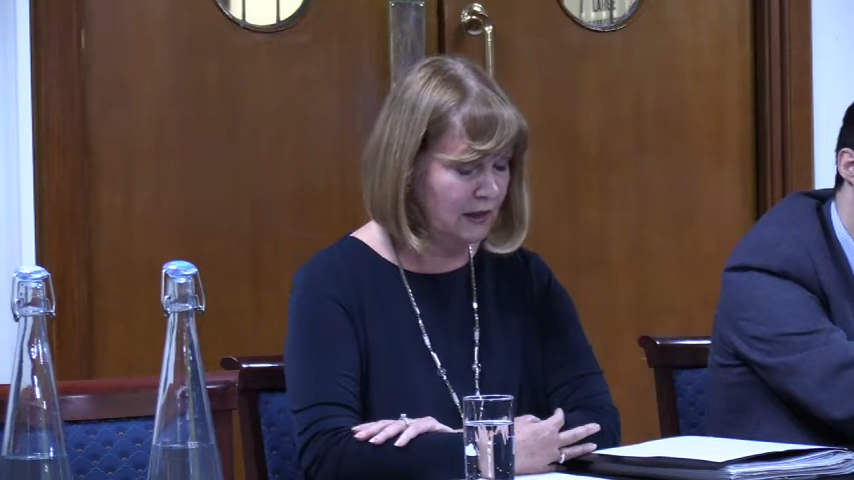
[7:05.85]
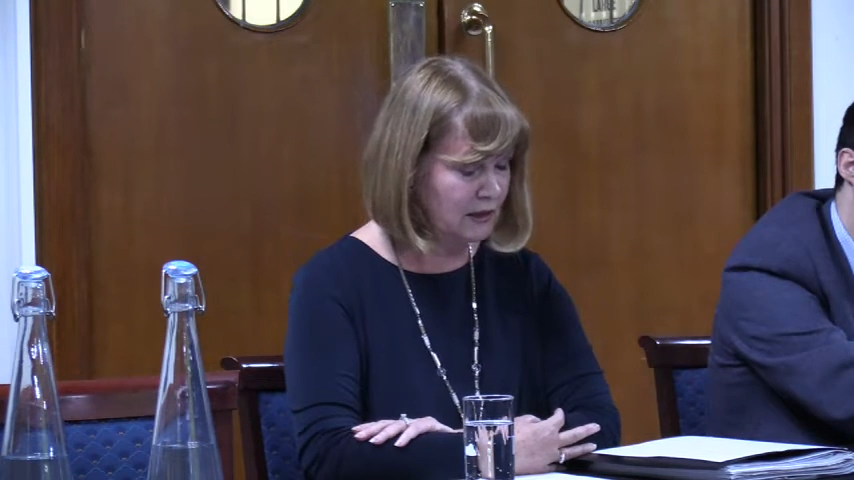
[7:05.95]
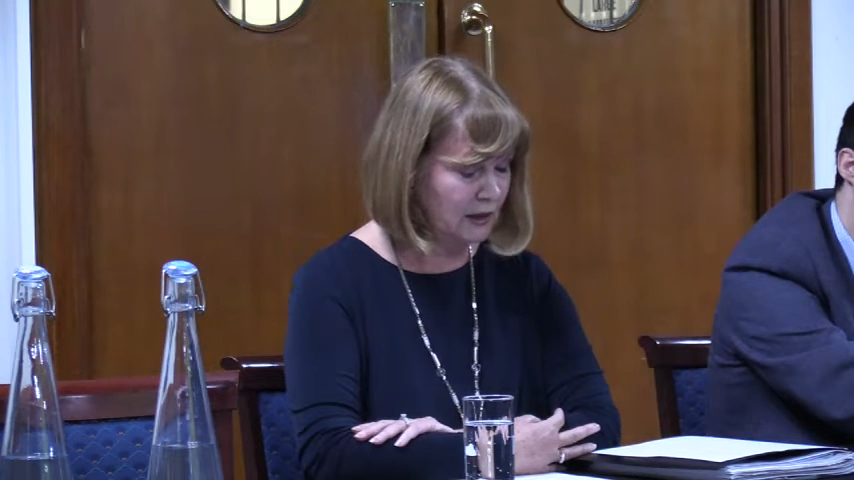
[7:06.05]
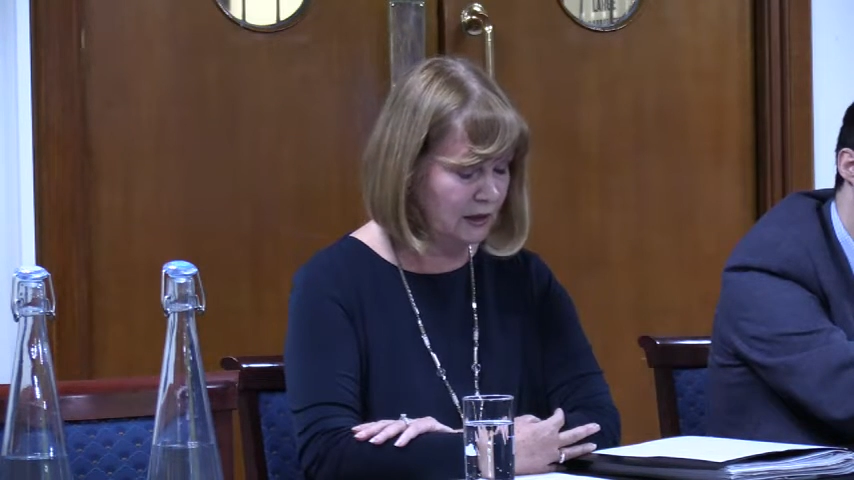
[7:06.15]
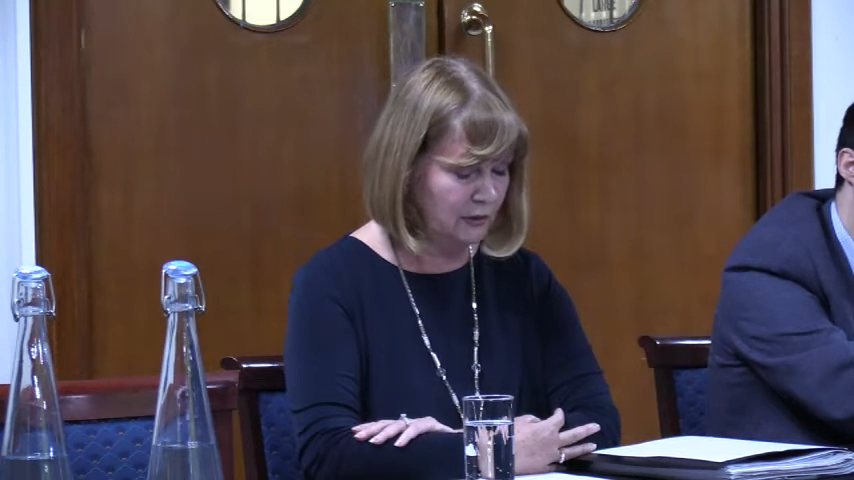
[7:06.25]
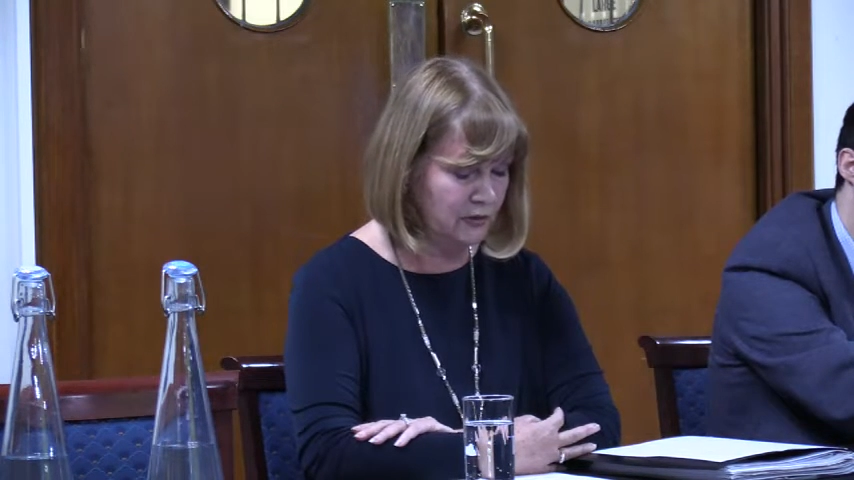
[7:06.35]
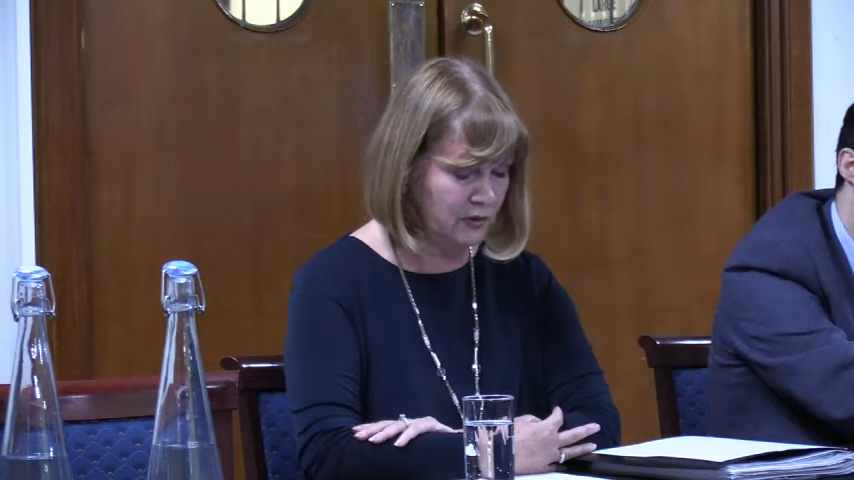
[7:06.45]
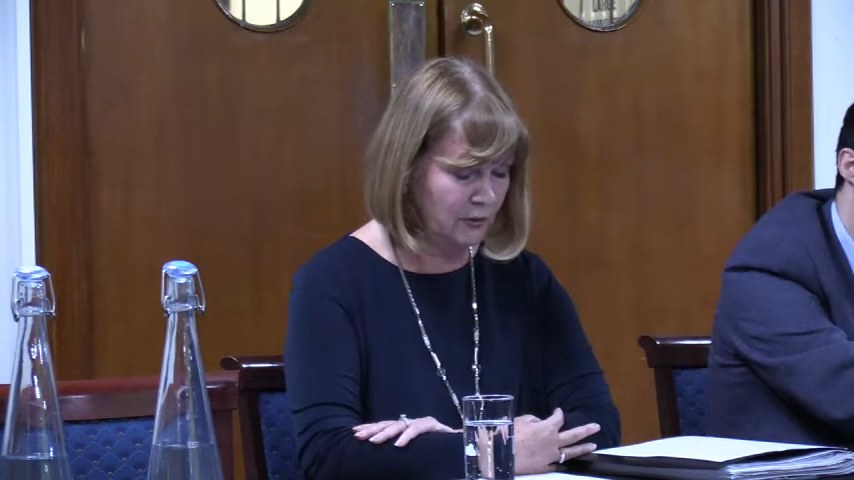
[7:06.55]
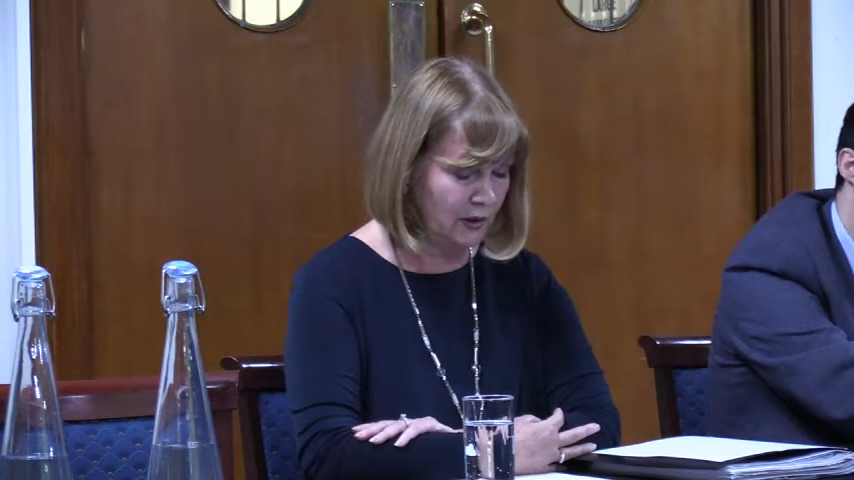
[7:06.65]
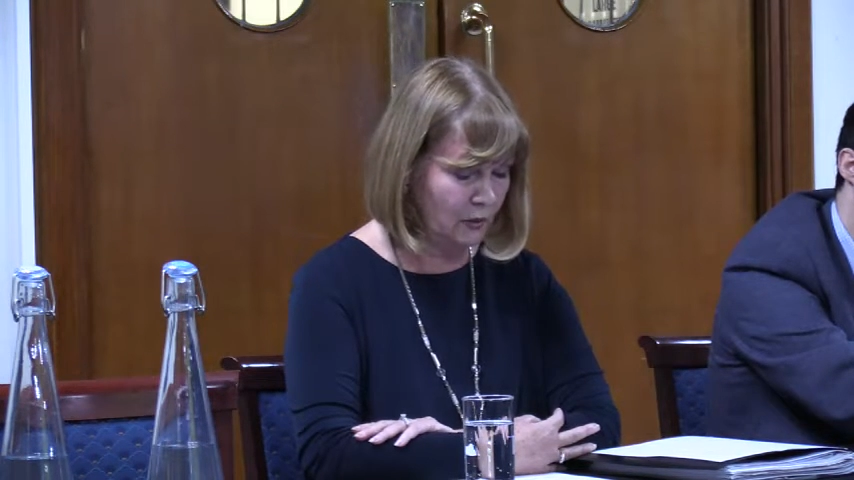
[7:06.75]
and includes
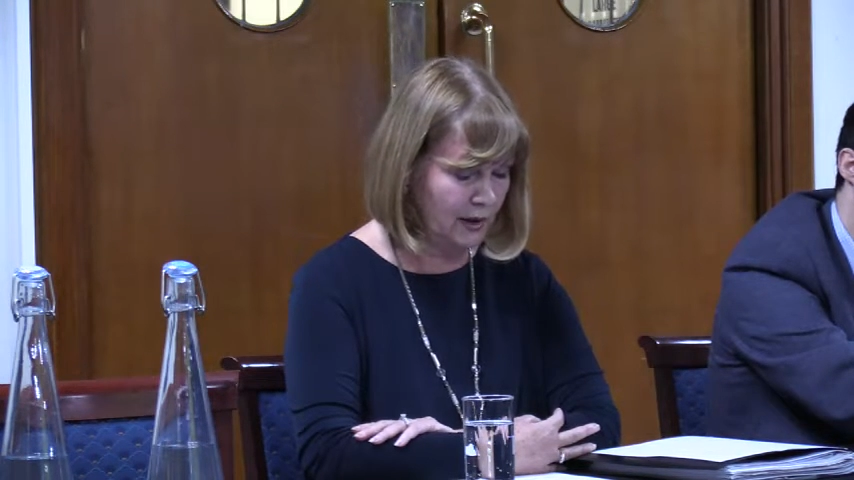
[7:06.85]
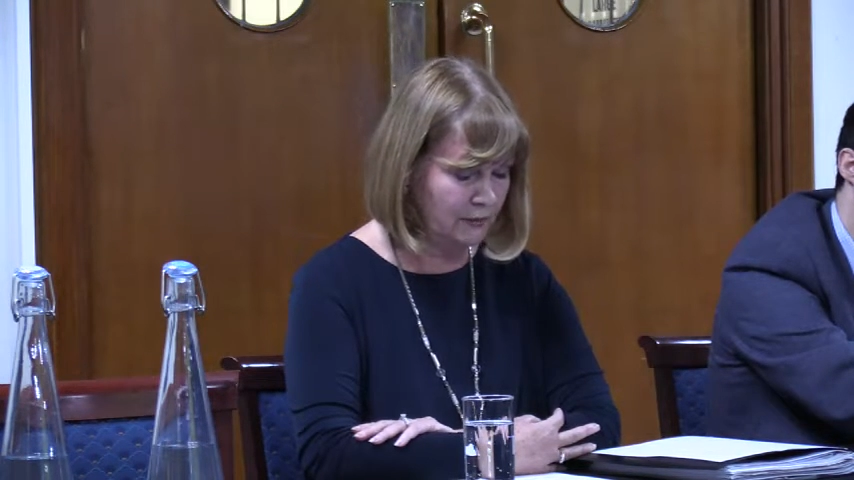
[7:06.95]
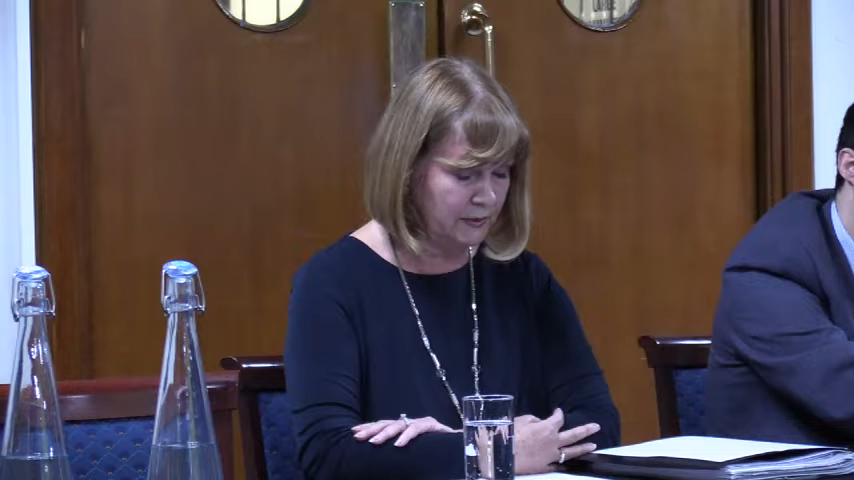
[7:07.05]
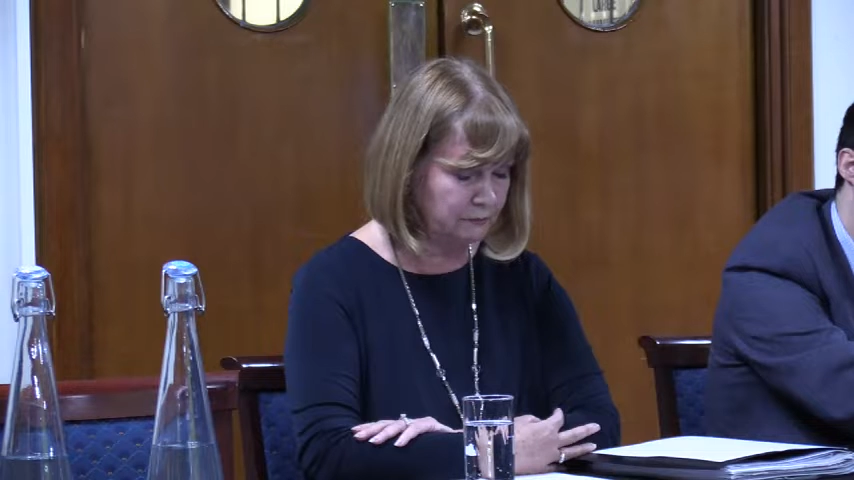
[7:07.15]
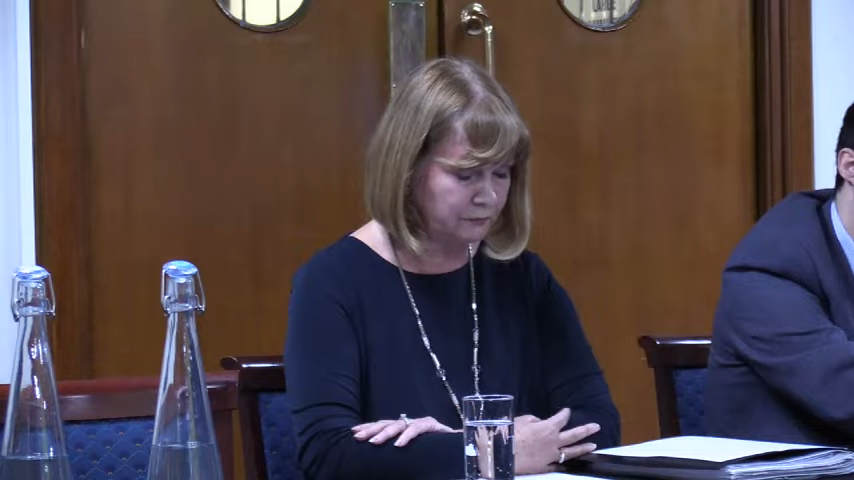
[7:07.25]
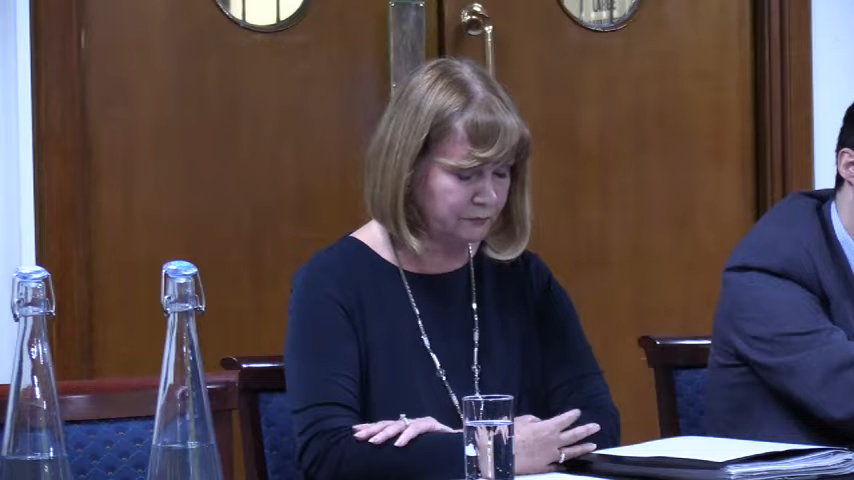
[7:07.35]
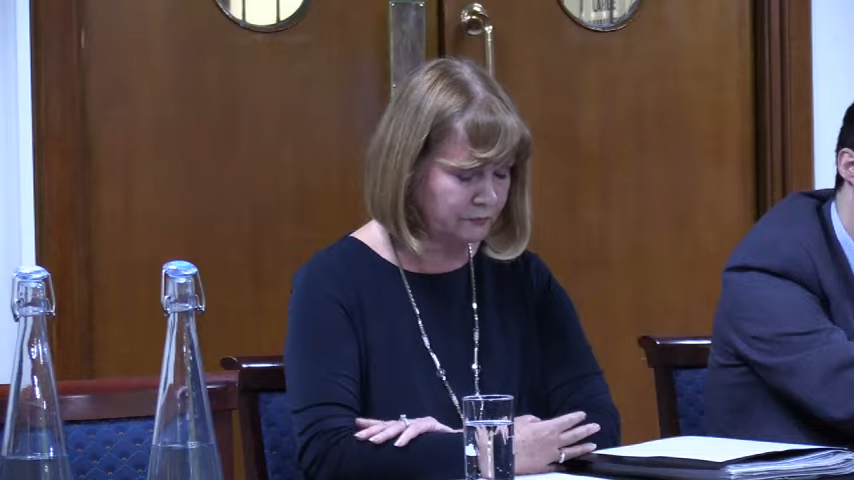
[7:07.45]
the requirement